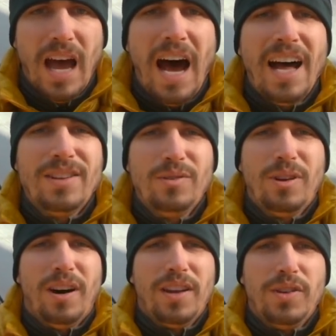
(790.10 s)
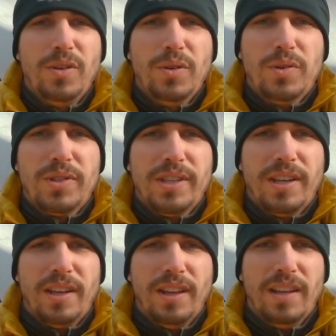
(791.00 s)
I do not use
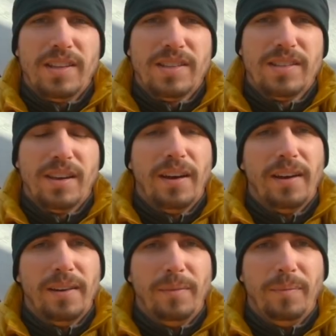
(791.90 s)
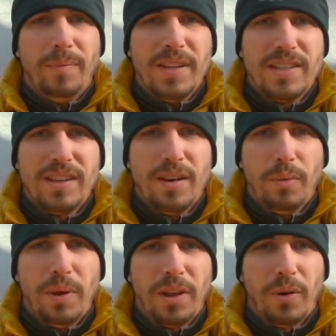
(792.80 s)
this
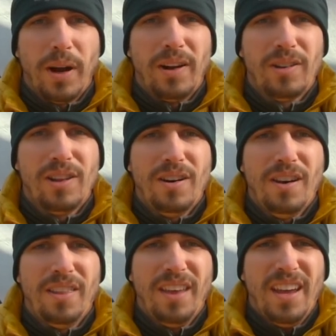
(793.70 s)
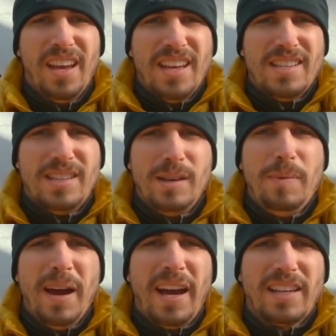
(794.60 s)
tent with a ground cloth.
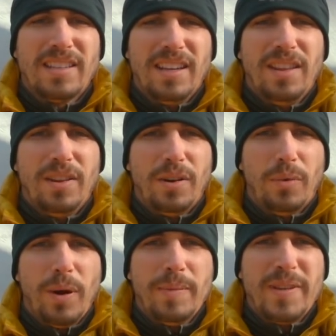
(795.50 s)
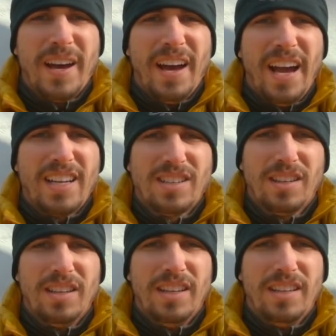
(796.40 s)
Zpacks in their website
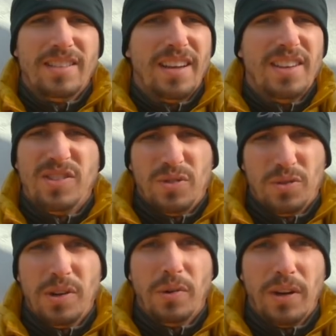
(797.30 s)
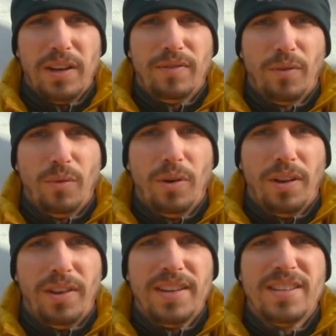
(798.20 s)
actually says there's no need for
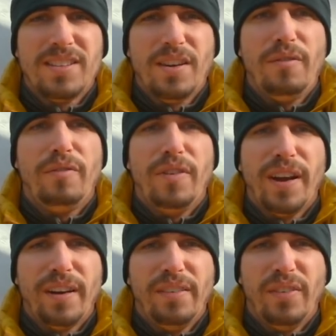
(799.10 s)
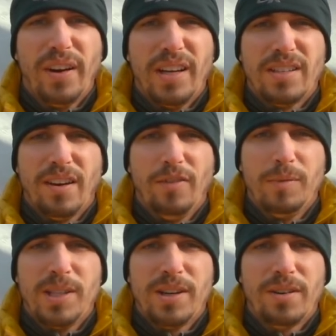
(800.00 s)
one. This is a very, very
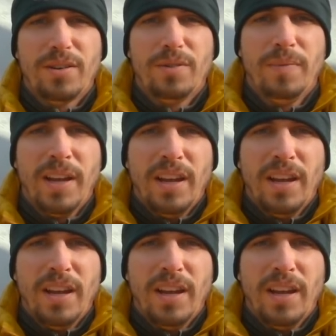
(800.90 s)
tough material,